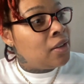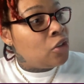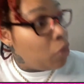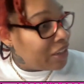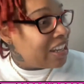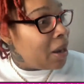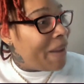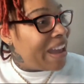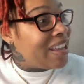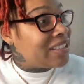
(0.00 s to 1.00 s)
You want to get up
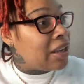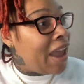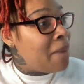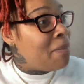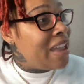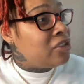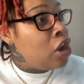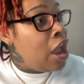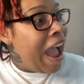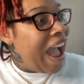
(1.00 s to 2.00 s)
out of here tonight, bitch?
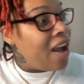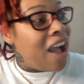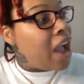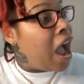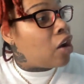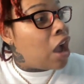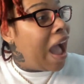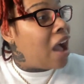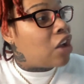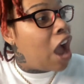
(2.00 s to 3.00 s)

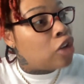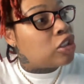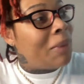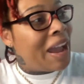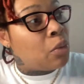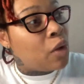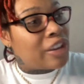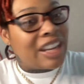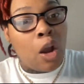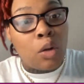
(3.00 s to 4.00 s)
I'll call somebody. We're going
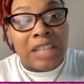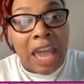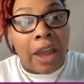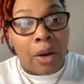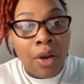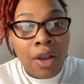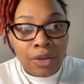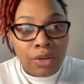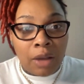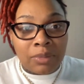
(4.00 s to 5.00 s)
to get a hotel.
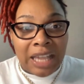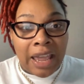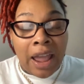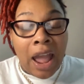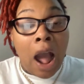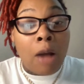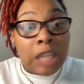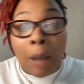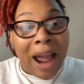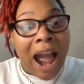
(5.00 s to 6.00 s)
You know what I'm saying? I'm
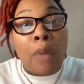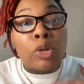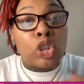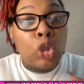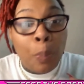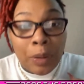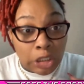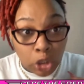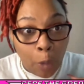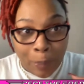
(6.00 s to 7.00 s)
talking about I was super
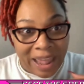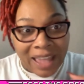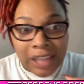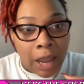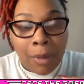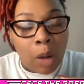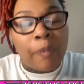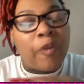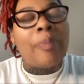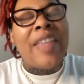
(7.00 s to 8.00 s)
stupid at that
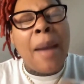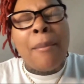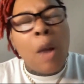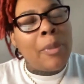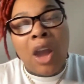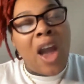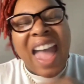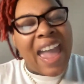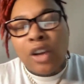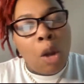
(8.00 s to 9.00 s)
moment. From that moment on, I
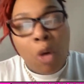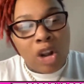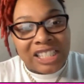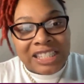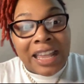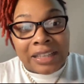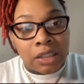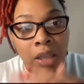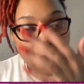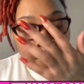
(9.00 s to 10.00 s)
had no more sense.
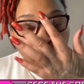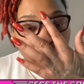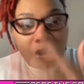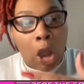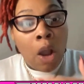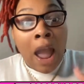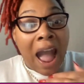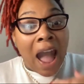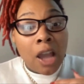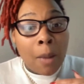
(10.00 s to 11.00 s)
So
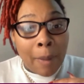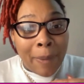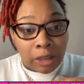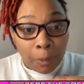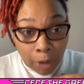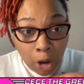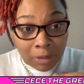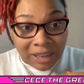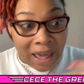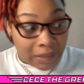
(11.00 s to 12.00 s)
I come up out the
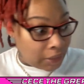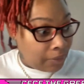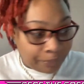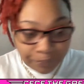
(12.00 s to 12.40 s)
broom closet.